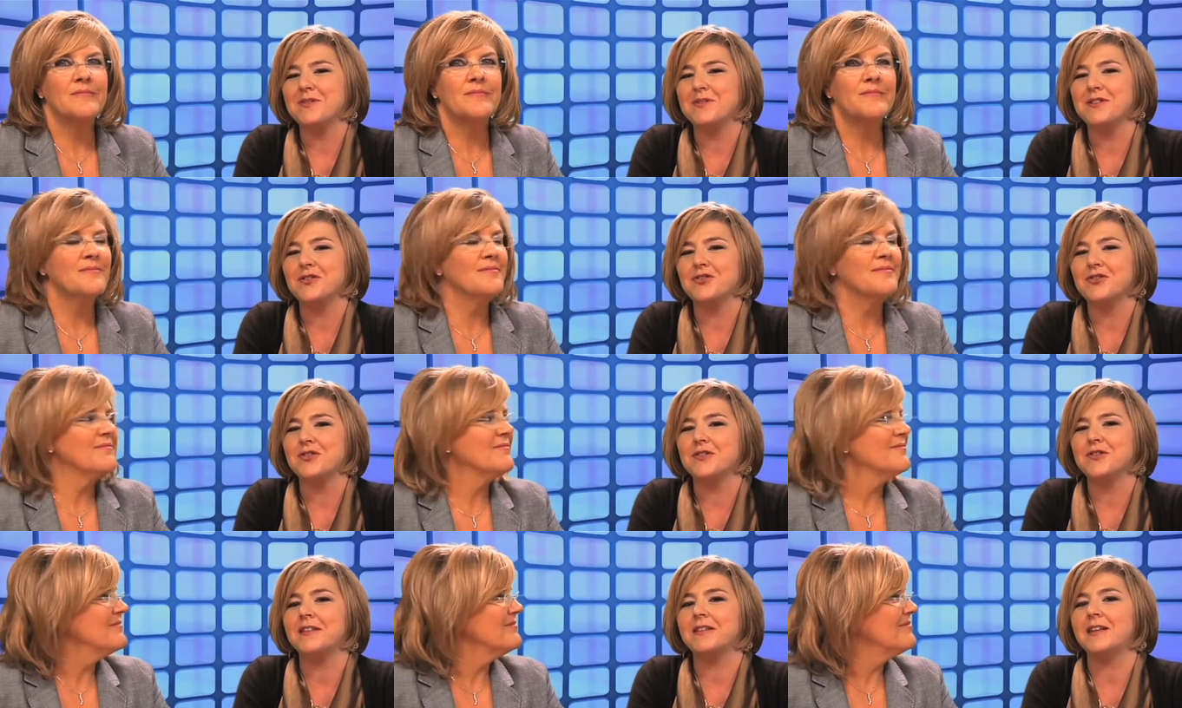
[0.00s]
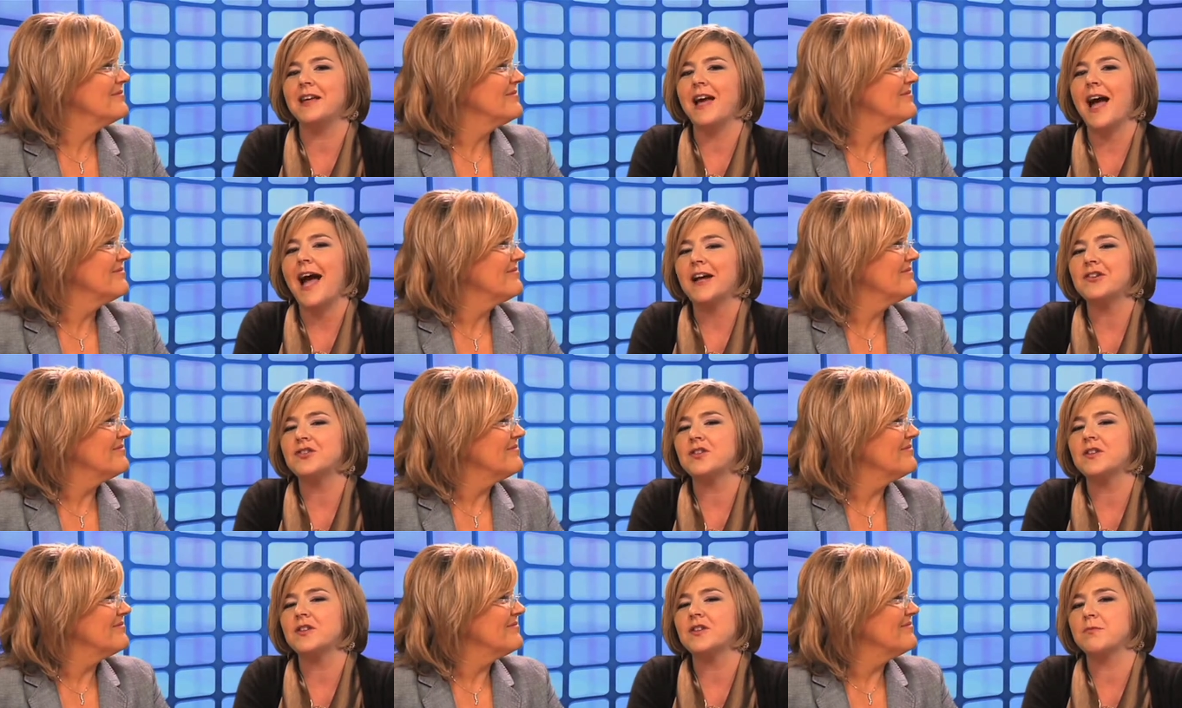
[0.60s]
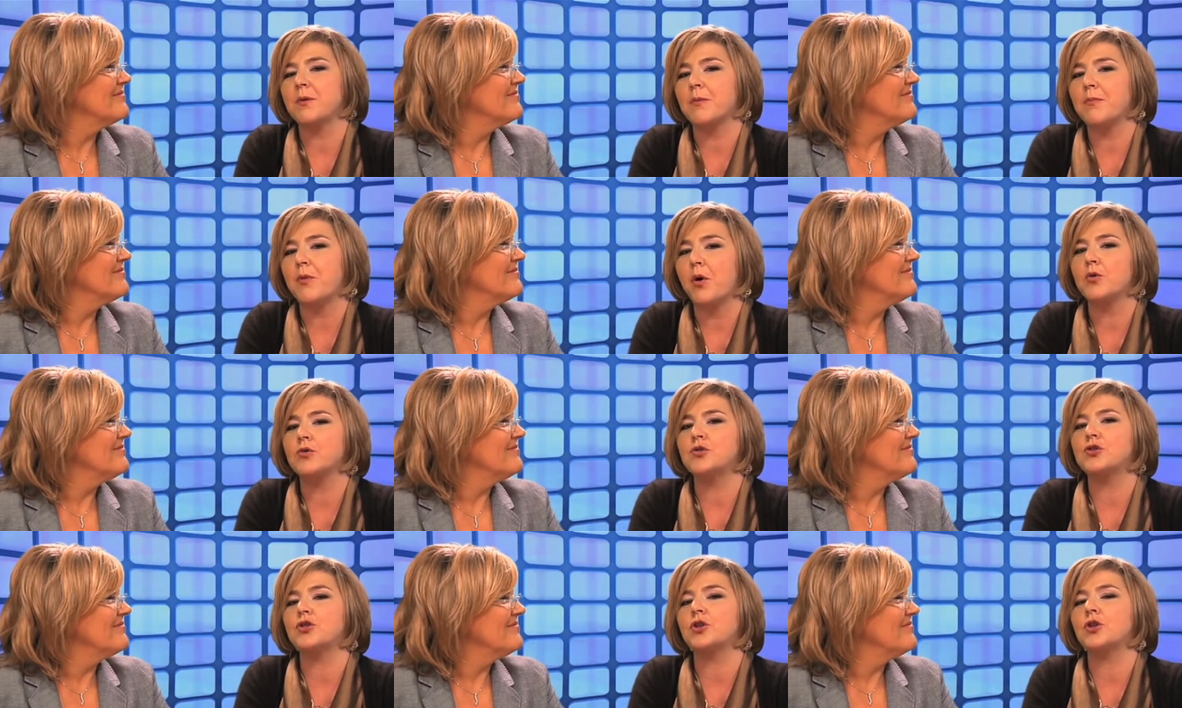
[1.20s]
Speaker 1: position that the actions
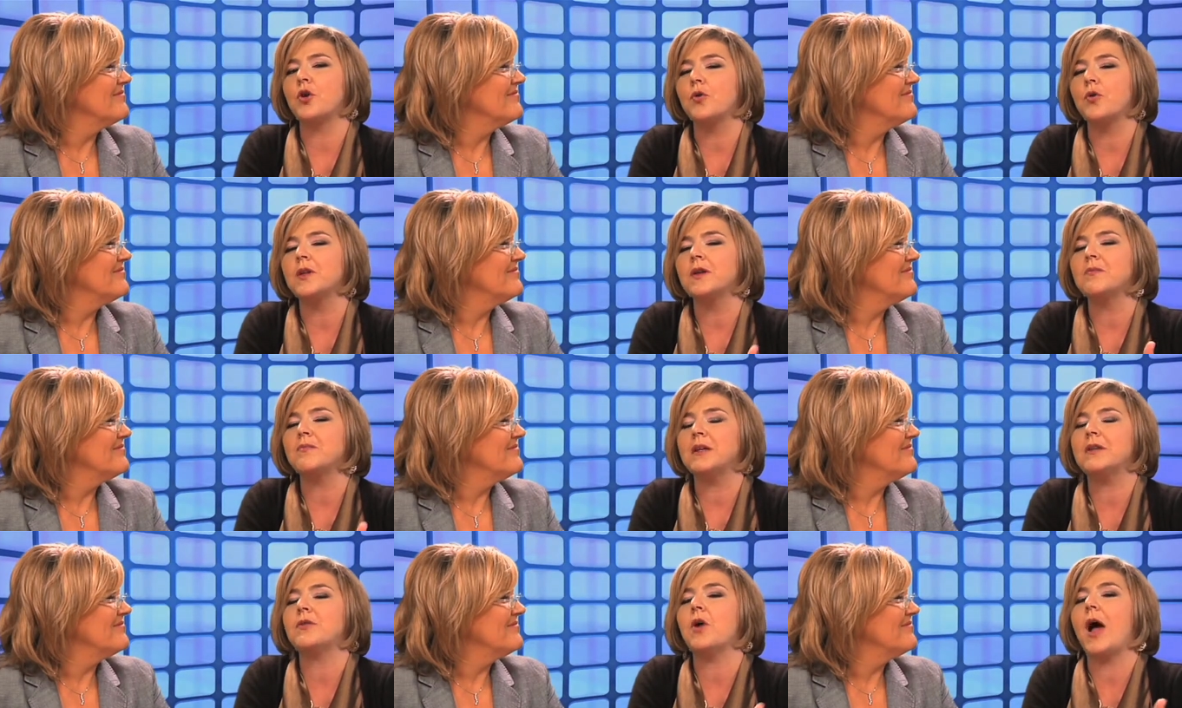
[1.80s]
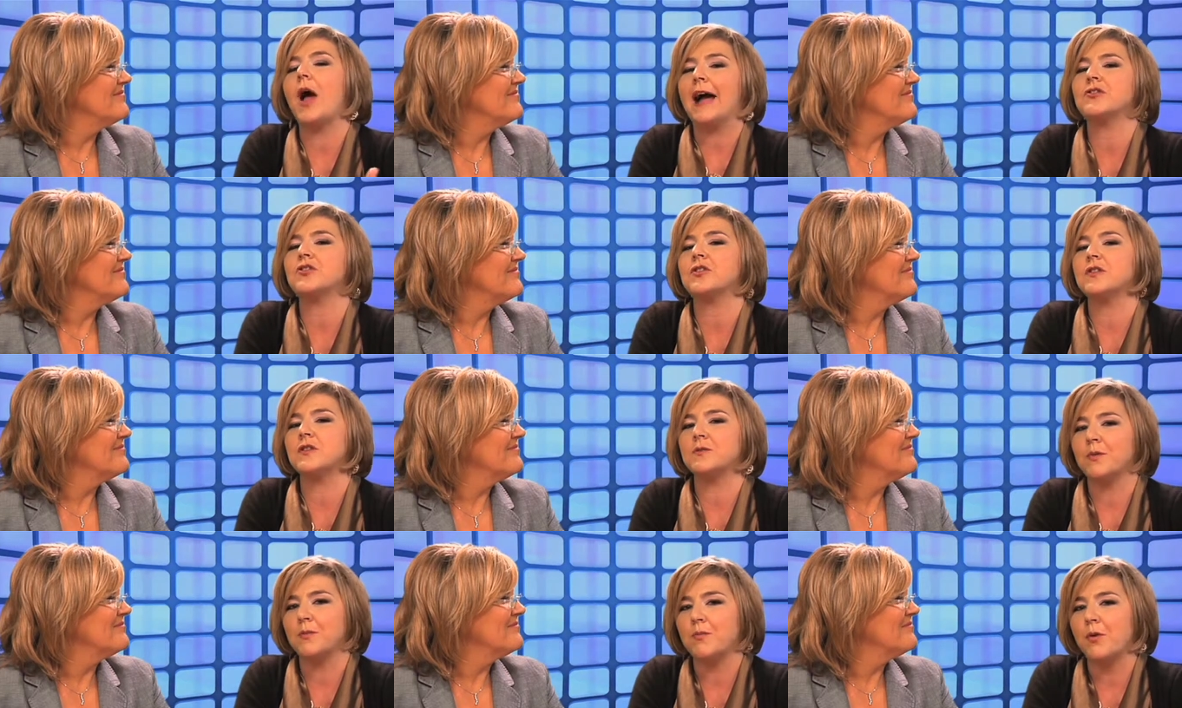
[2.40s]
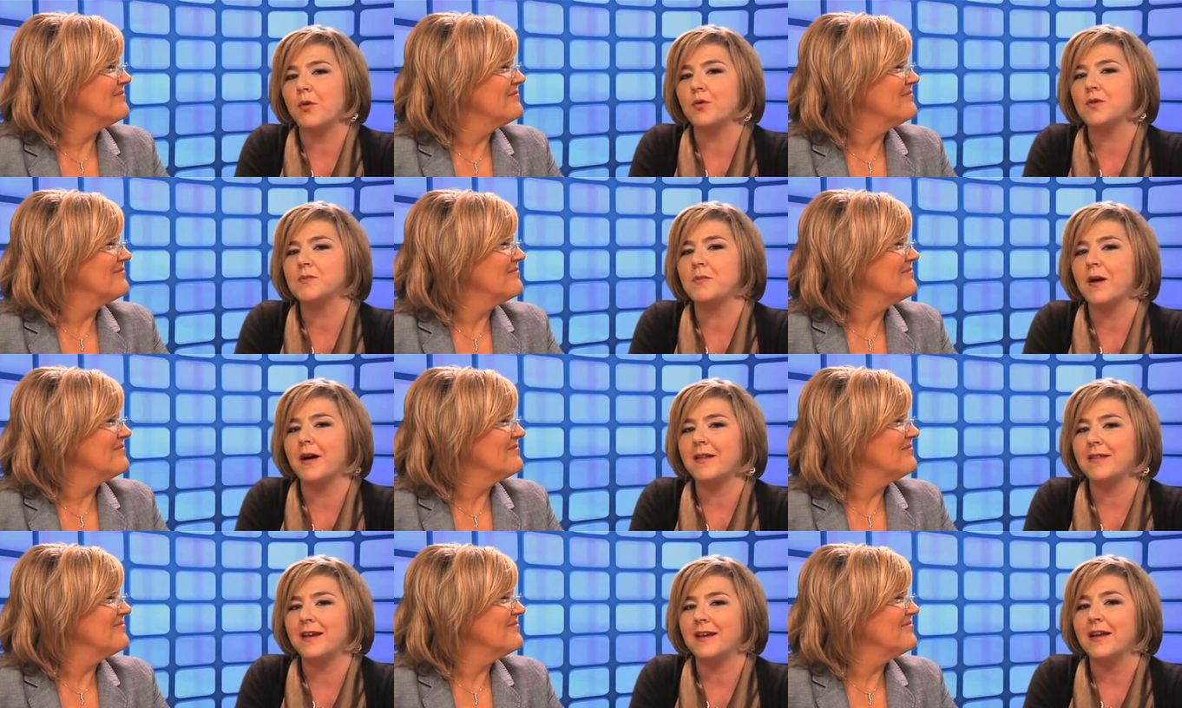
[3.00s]
proposed should only be the actions proposed
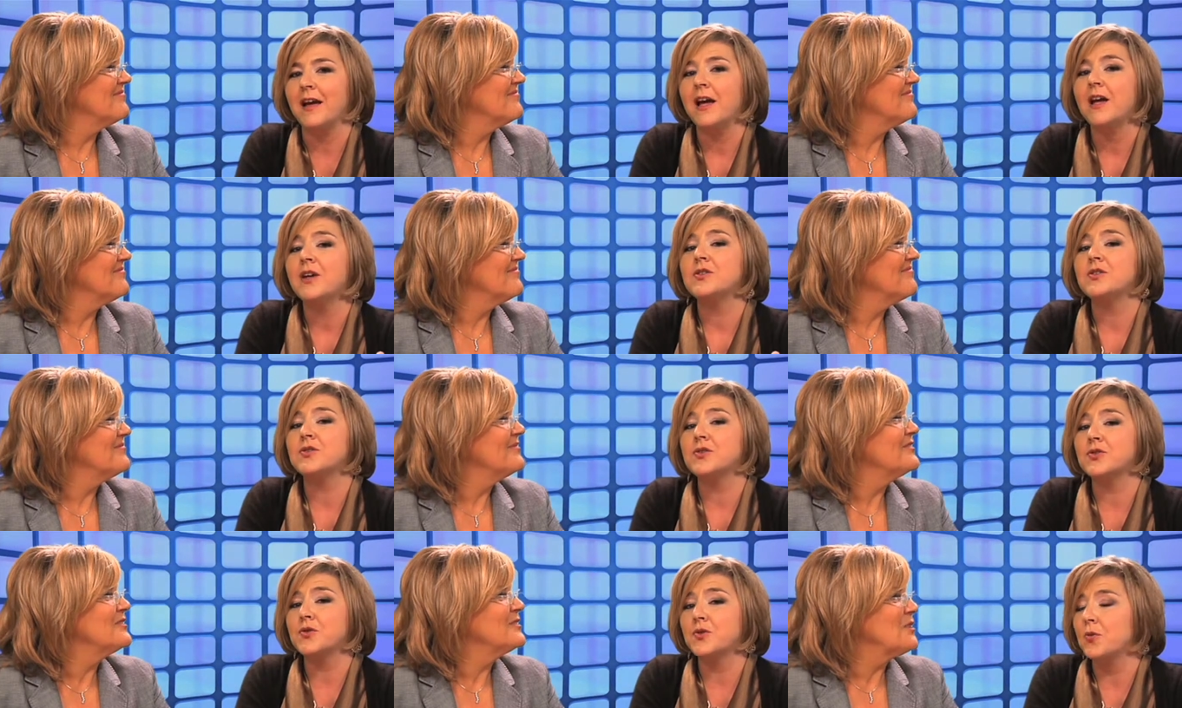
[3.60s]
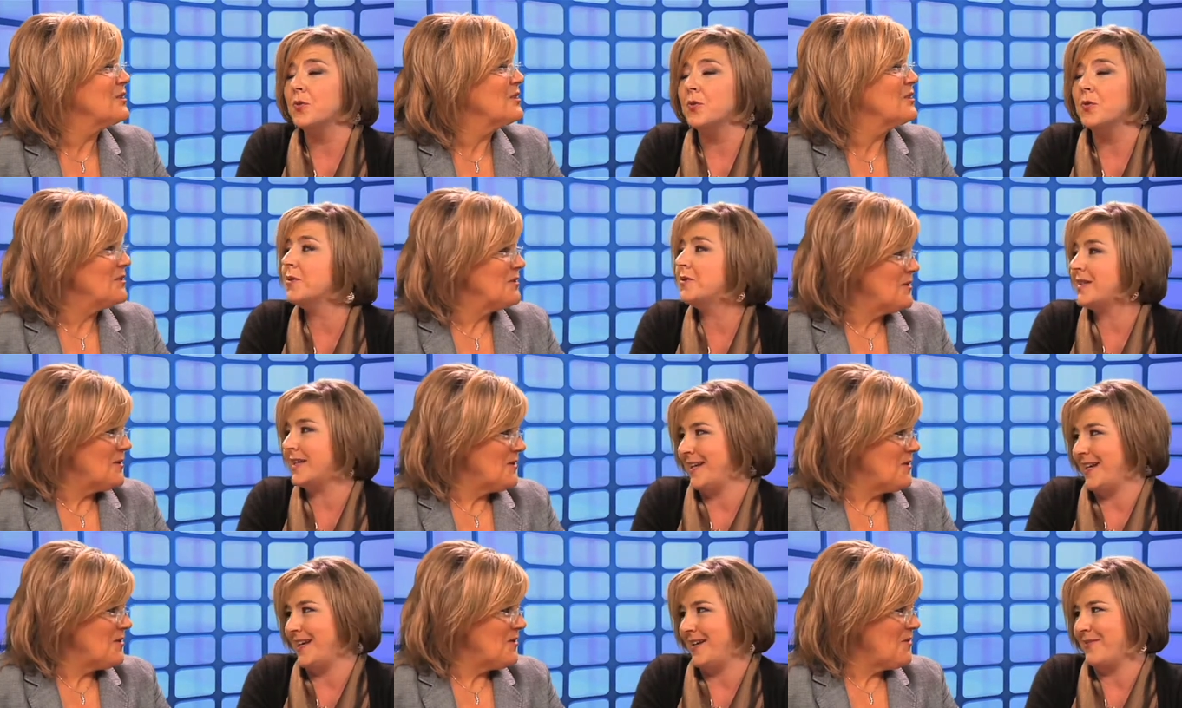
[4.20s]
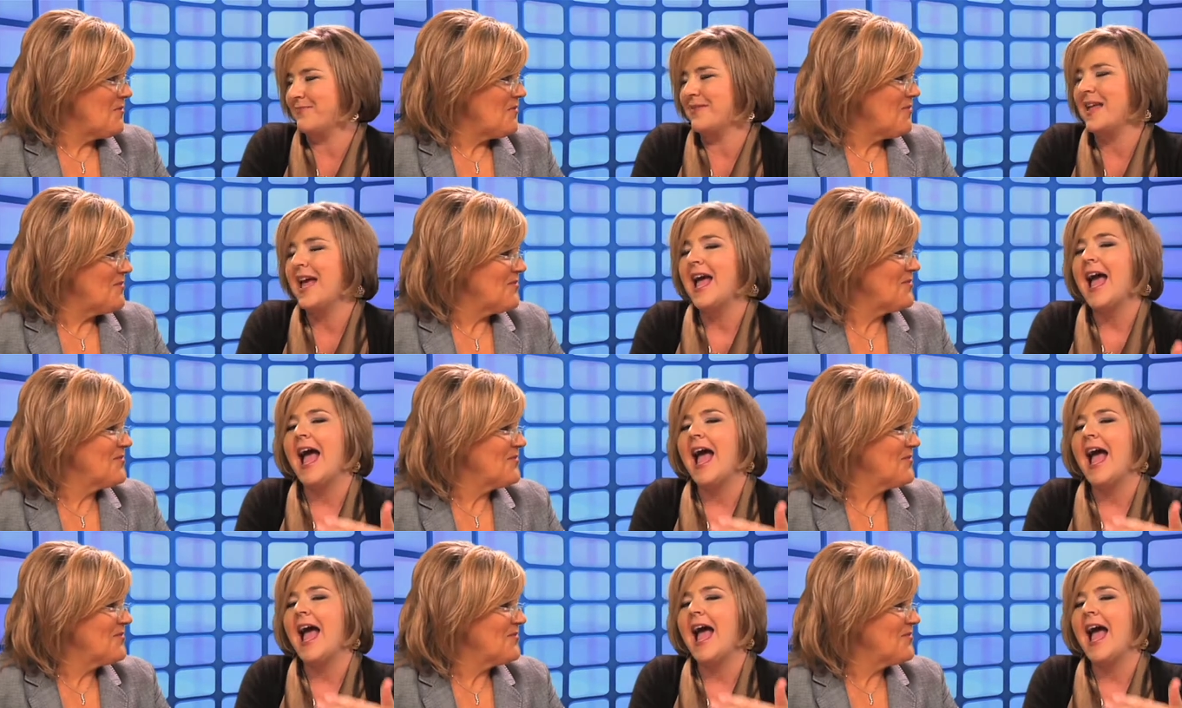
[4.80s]
by the school team